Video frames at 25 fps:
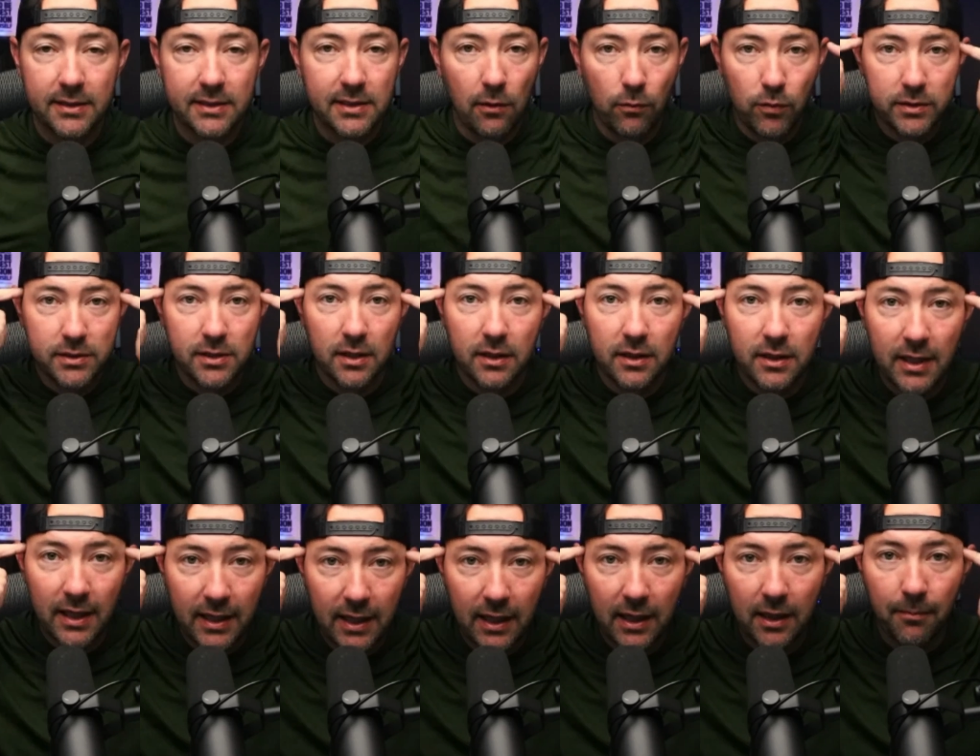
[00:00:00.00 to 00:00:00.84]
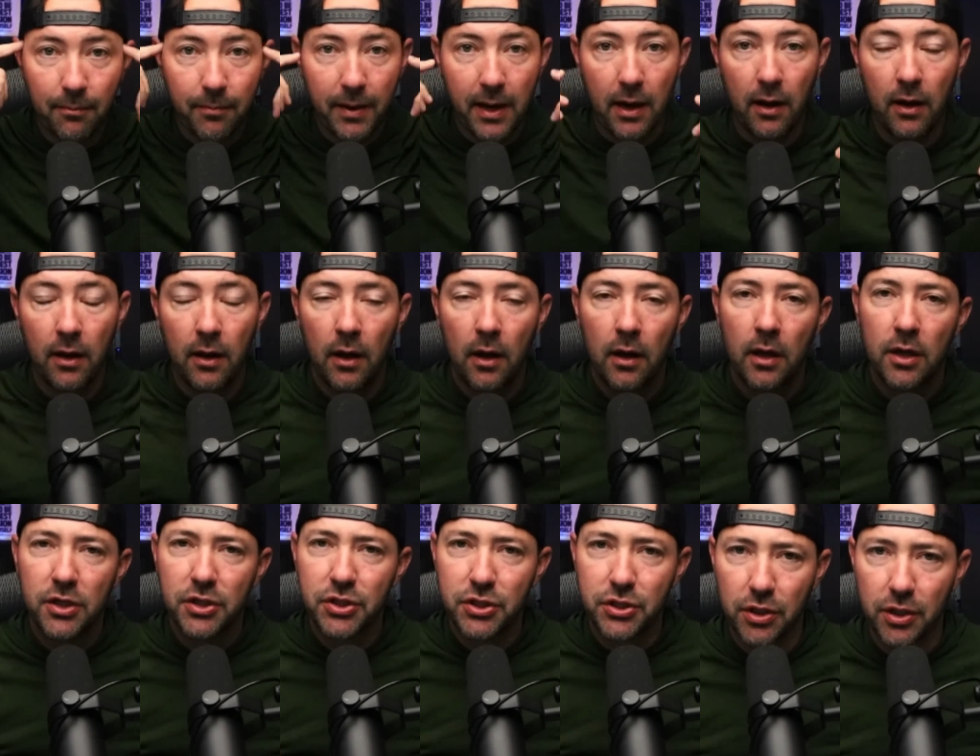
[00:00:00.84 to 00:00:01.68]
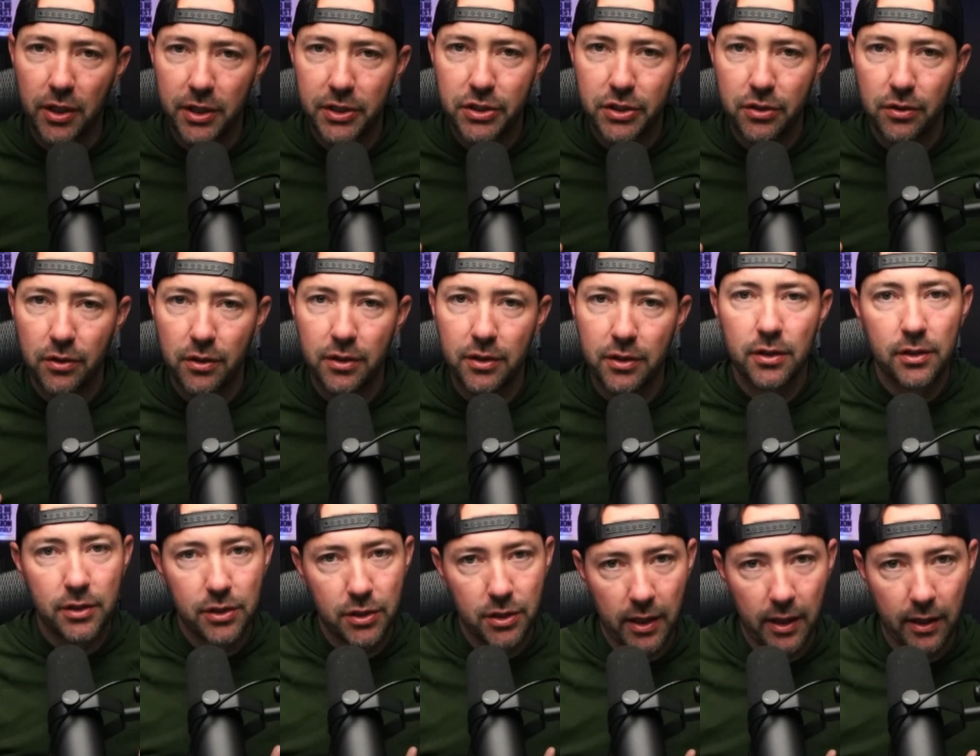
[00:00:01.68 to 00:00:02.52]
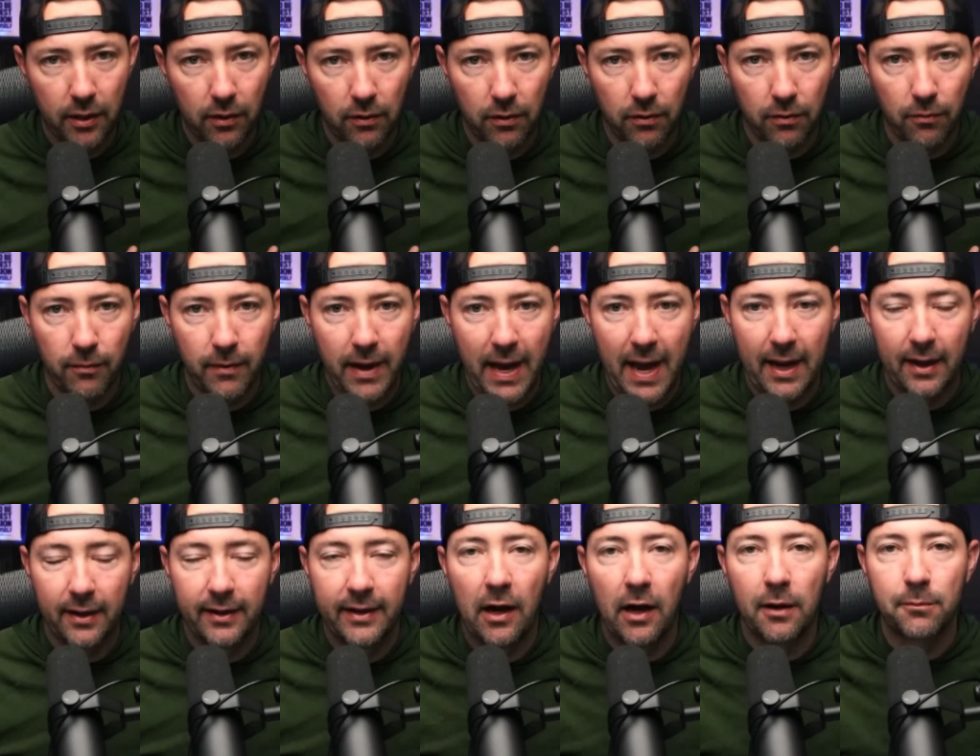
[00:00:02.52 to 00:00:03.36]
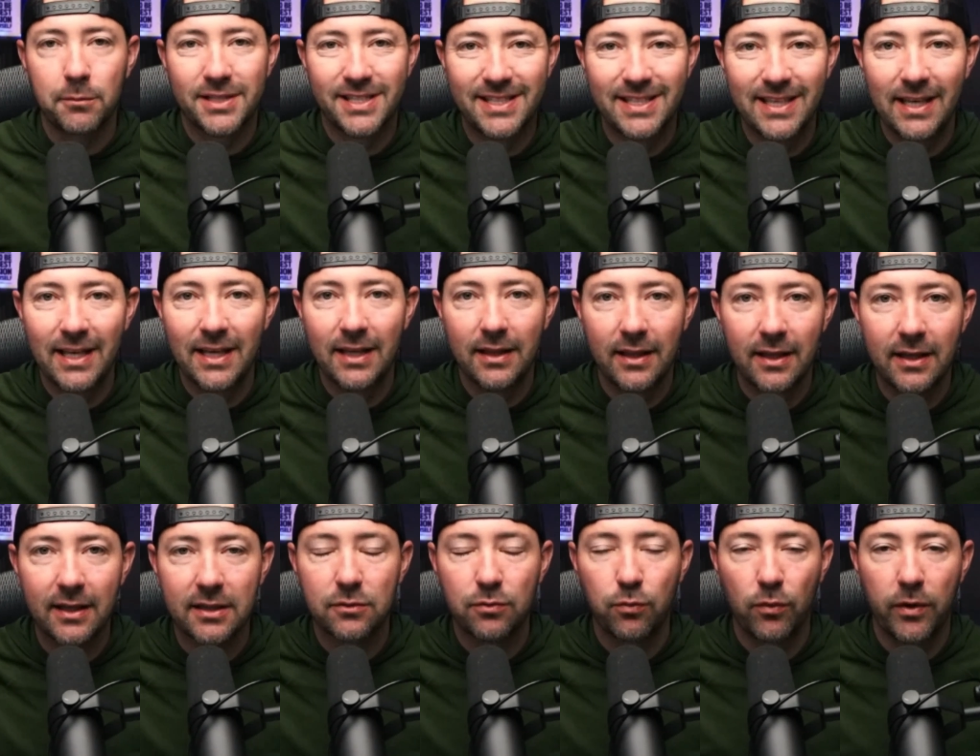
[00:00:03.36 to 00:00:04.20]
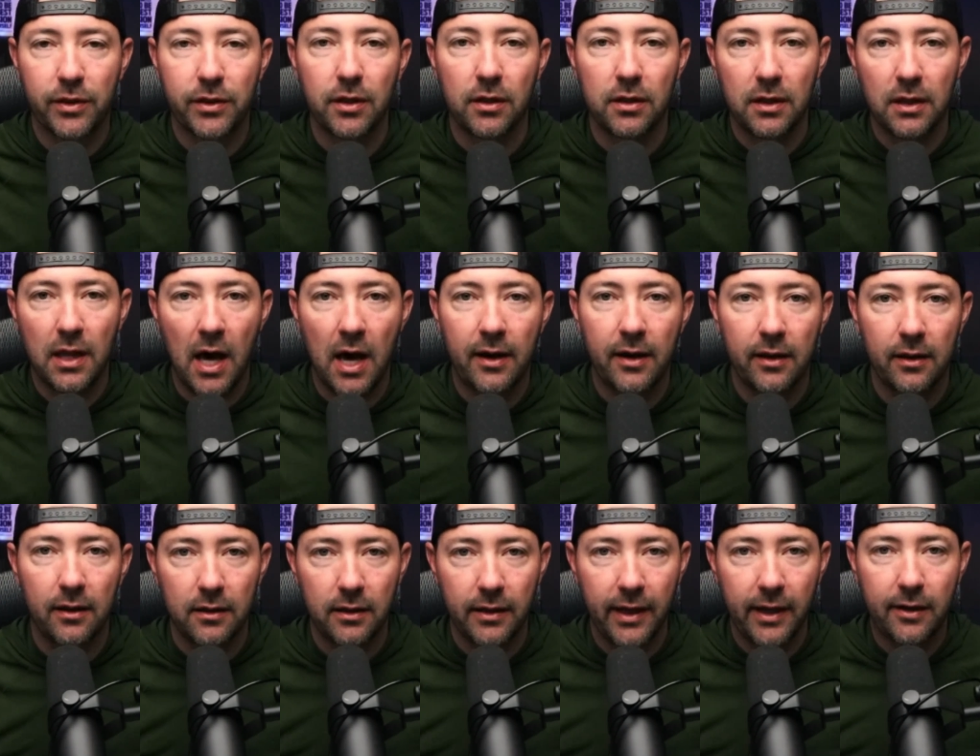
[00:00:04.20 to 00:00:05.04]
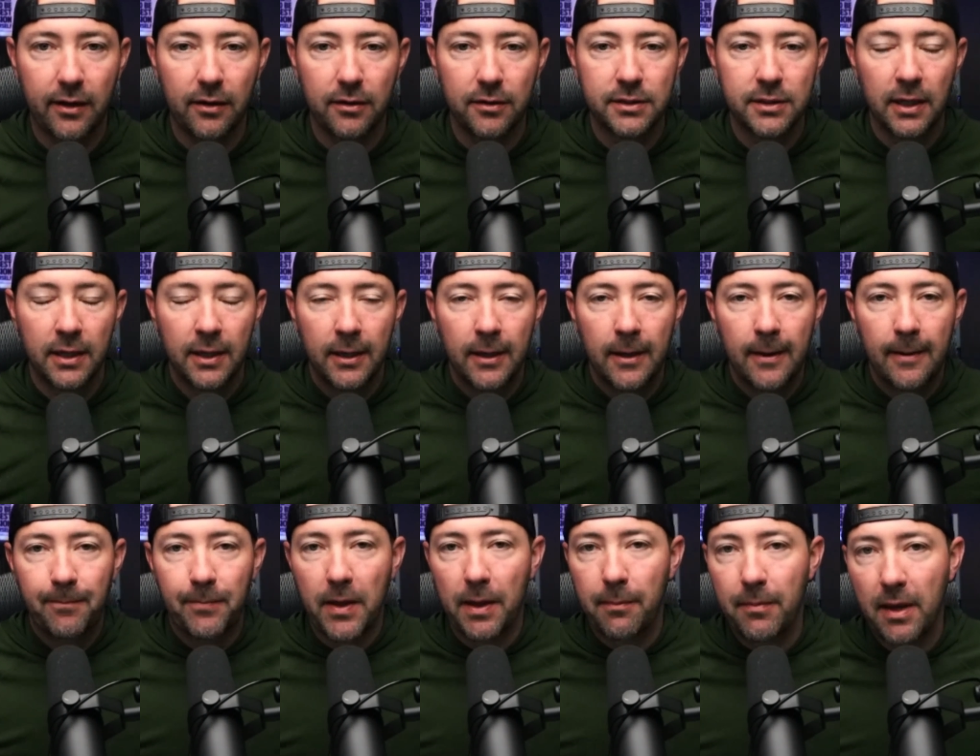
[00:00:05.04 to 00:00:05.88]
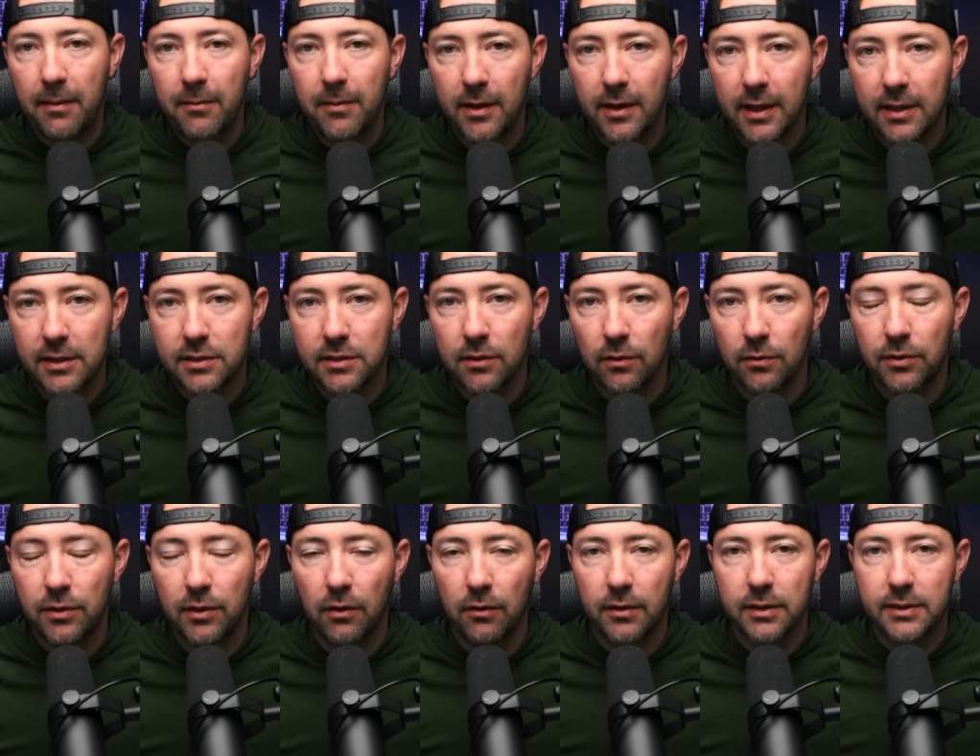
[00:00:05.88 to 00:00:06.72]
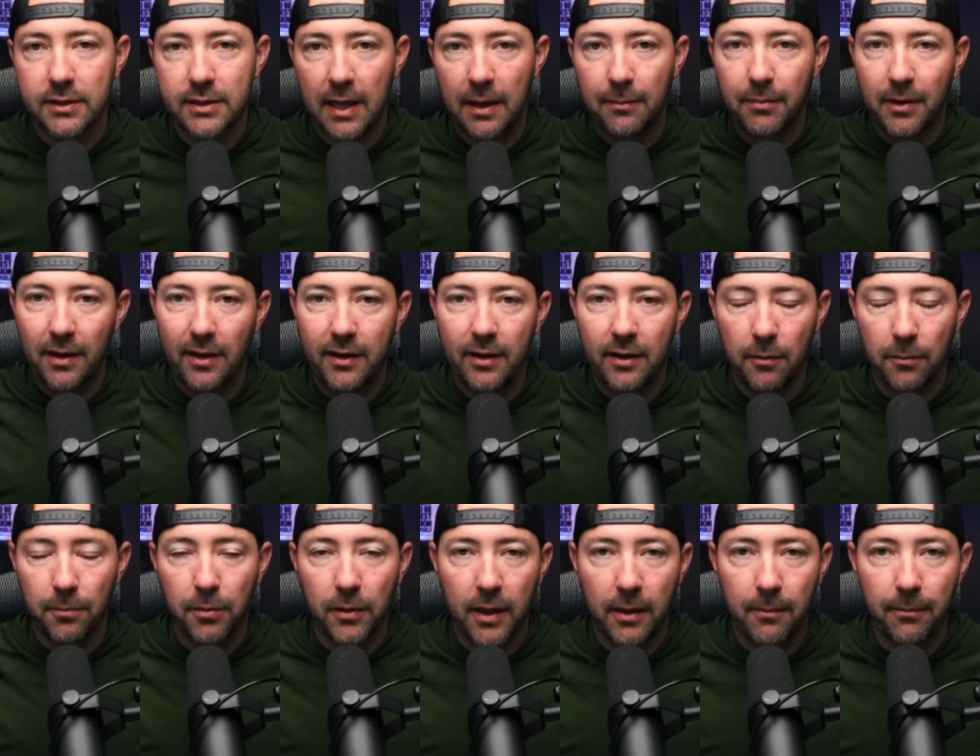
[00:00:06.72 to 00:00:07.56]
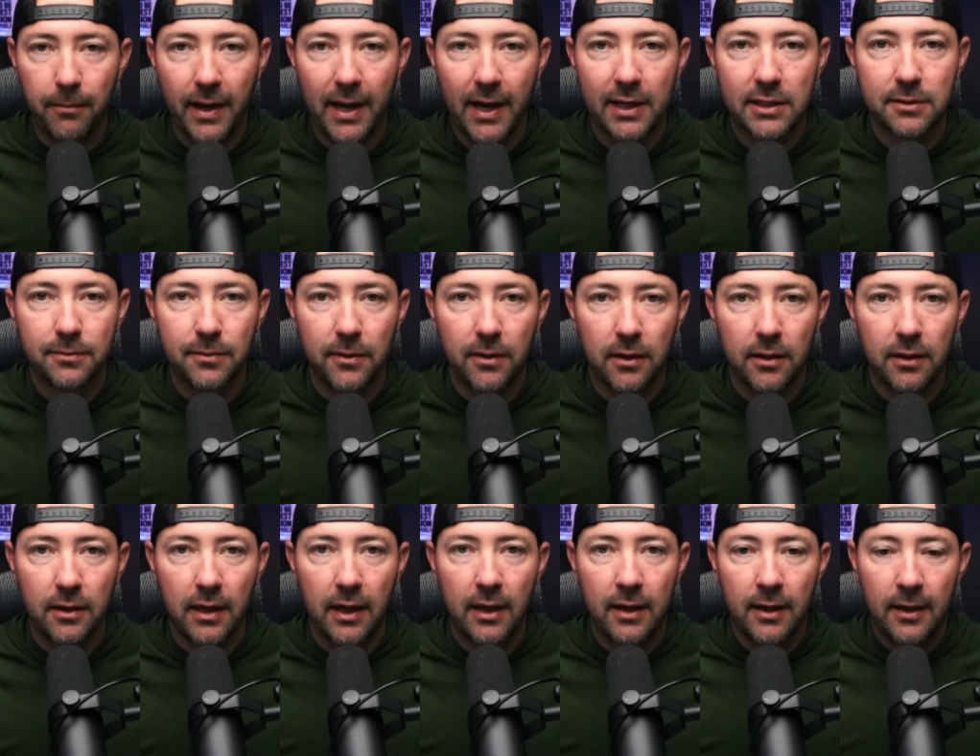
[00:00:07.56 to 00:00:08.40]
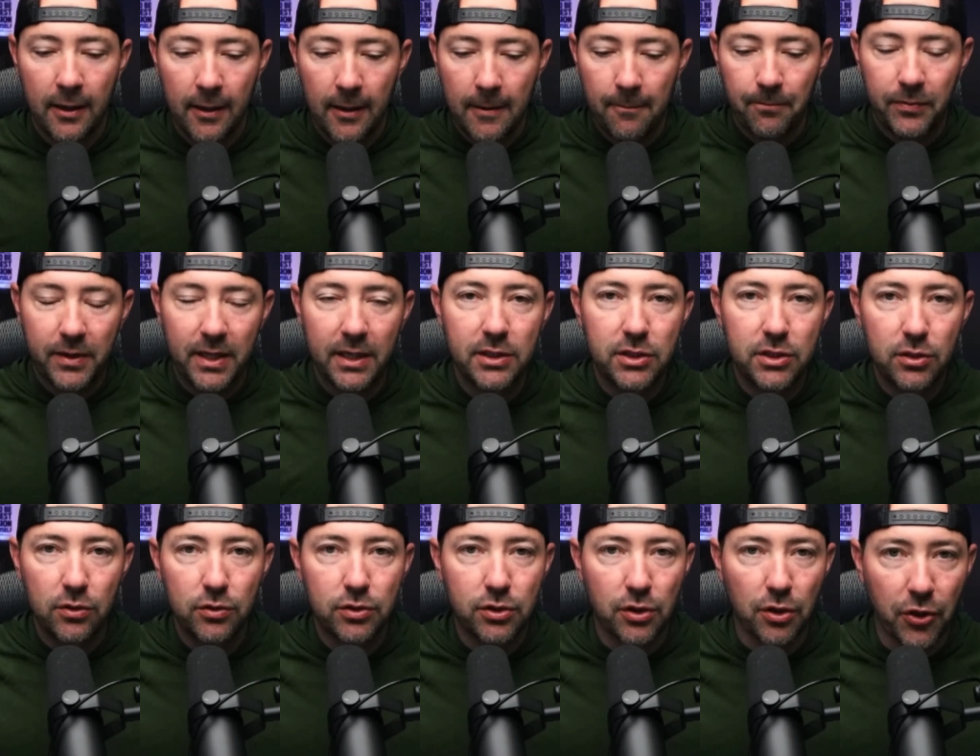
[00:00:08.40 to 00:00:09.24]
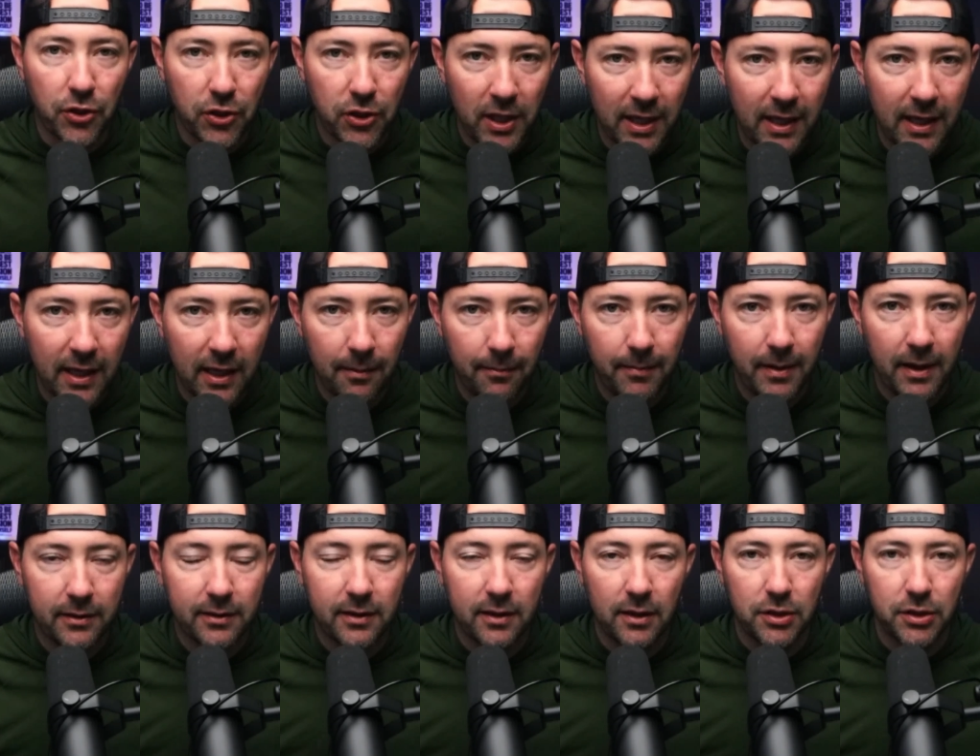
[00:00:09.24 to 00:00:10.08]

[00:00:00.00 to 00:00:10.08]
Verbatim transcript: I wasn't thinking about should I shoot it should I go to the rack now I'm seeing this with a lot of the Lakers and maybe you guys don't notice that but uh, you know playing basketball a lot these dudes are thinking about their